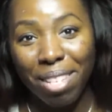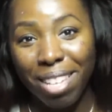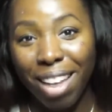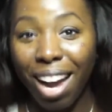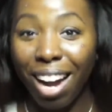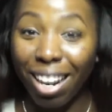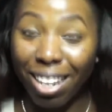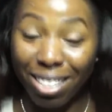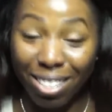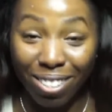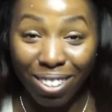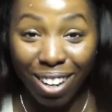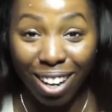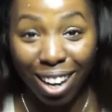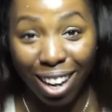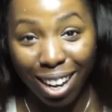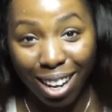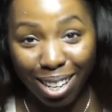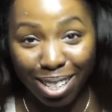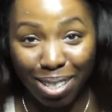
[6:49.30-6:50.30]

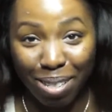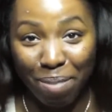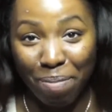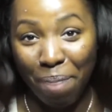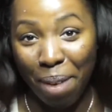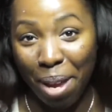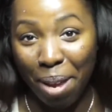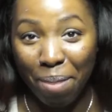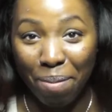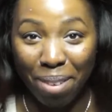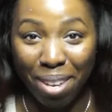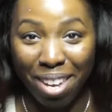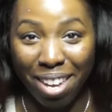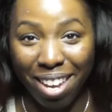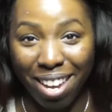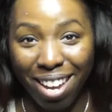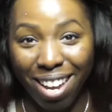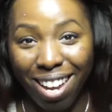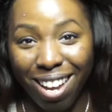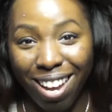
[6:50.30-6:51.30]
Dr. Lux,
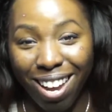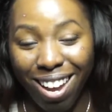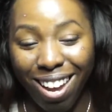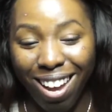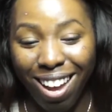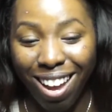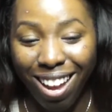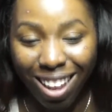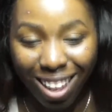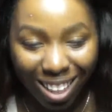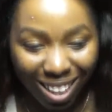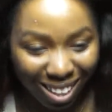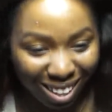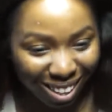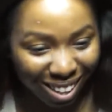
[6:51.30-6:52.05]
baby. Dr.